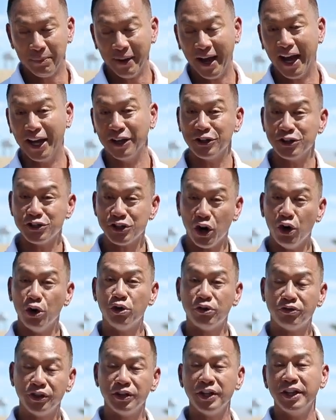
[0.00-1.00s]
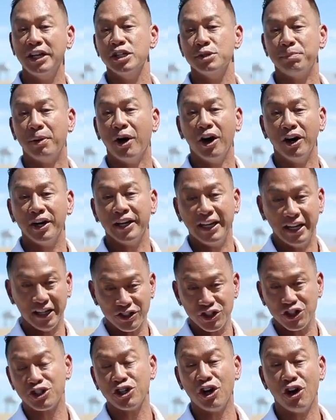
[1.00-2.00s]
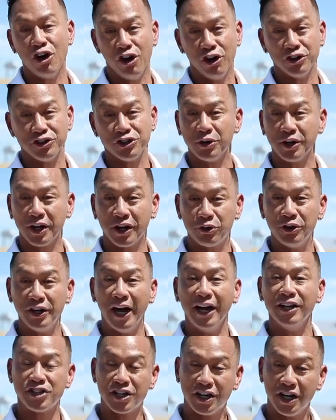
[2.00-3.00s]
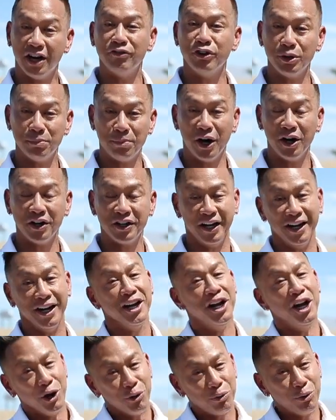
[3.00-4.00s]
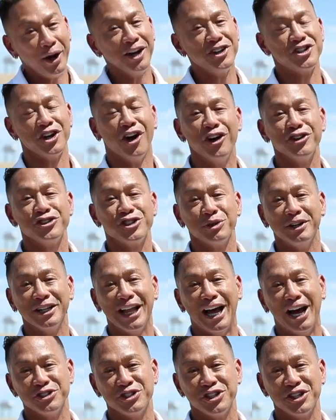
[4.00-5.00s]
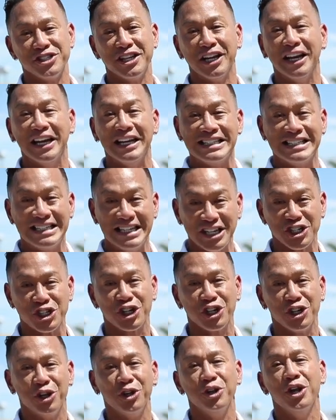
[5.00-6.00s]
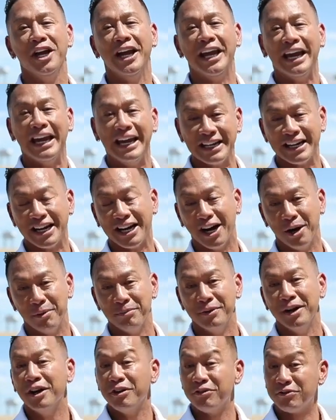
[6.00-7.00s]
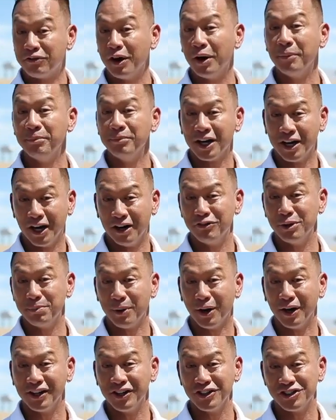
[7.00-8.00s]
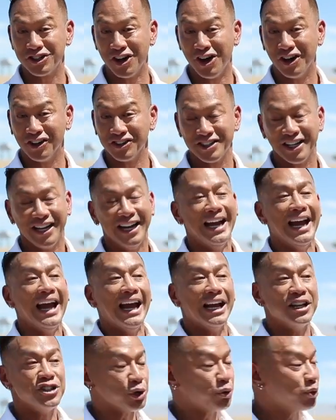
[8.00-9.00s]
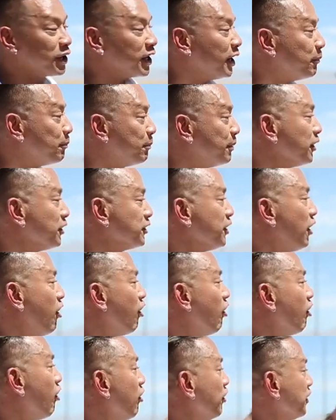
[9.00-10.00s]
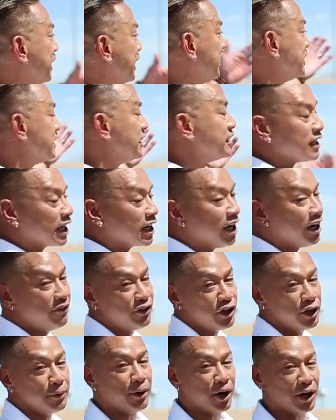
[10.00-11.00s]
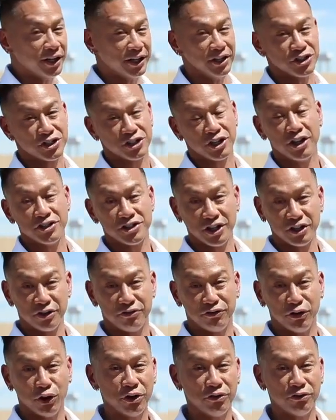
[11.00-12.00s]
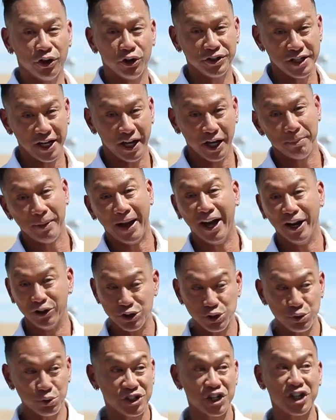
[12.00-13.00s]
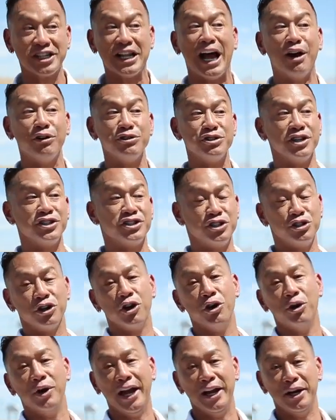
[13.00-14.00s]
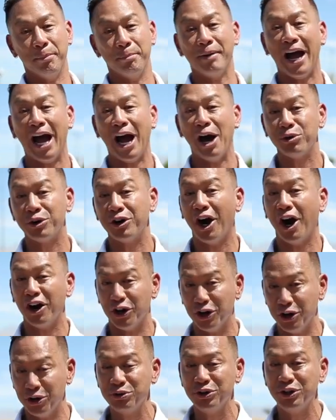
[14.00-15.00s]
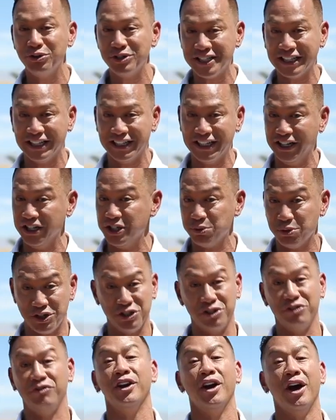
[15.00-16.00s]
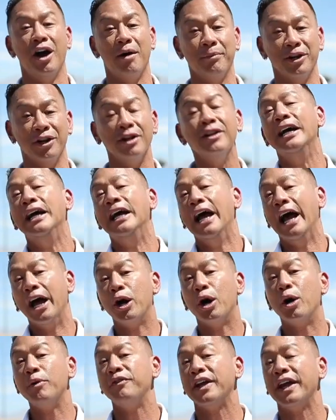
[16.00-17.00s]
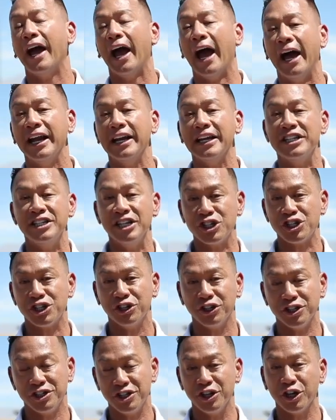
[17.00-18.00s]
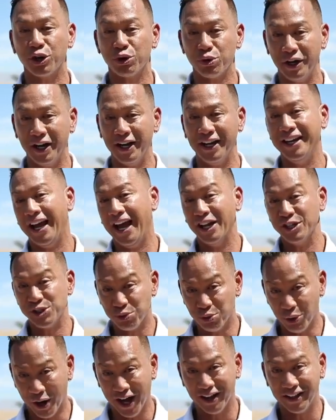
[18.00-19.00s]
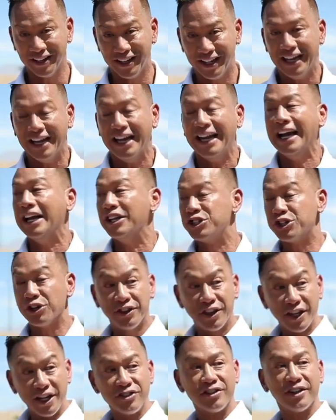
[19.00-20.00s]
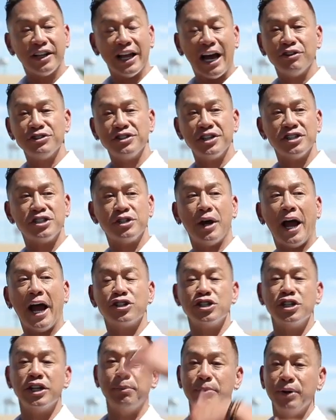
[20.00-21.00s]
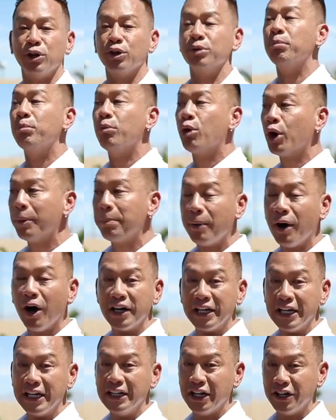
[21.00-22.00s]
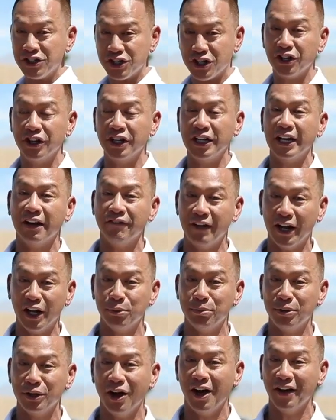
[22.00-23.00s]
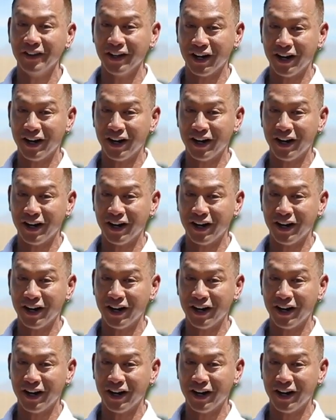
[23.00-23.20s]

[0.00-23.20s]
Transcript: panels over these parking stalls so it creates covered parking, which also allows us additional income from covered parking stalls. And so we're going to build all these into covered parking stalls under photovoltaic panels, which allows us to go ahead and power our own utilities, which is phenomenal, and hopefully add additional to the grid as well. And so this allows us to actually build more parking than is currently available on the